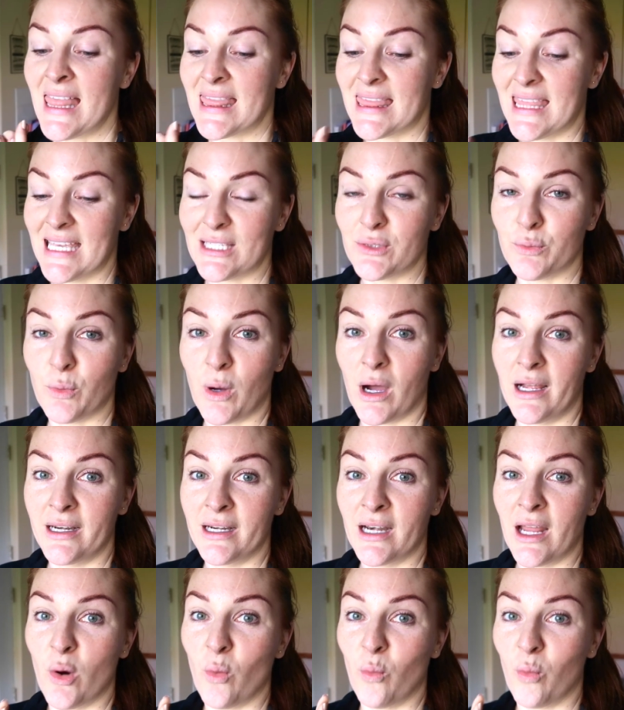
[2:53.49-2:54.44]
this
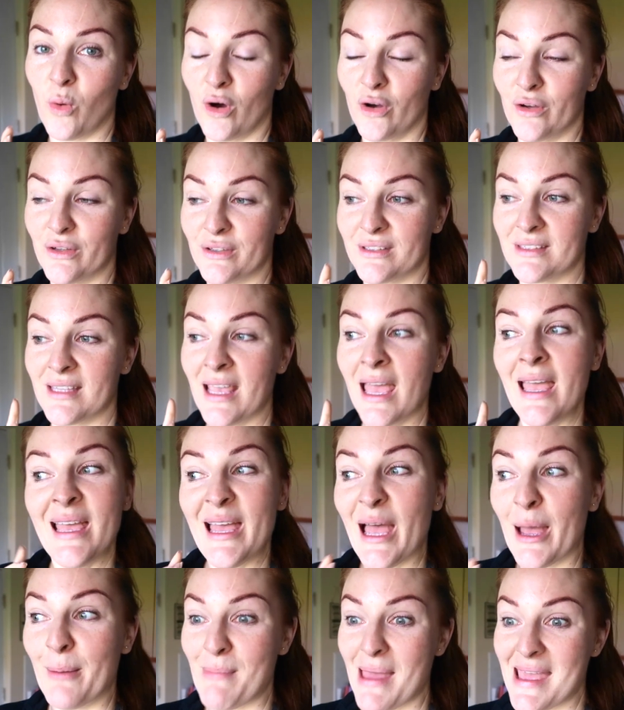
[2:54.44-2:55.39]
one was
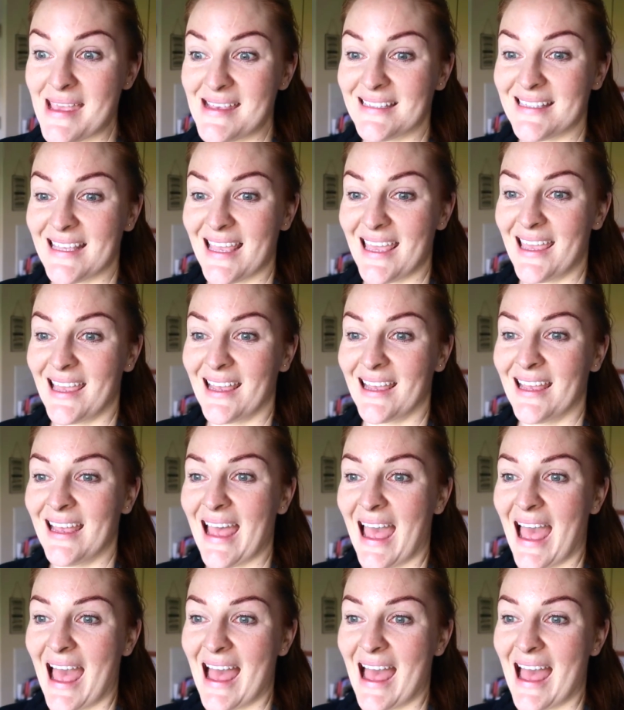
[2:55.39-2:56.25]
amazing.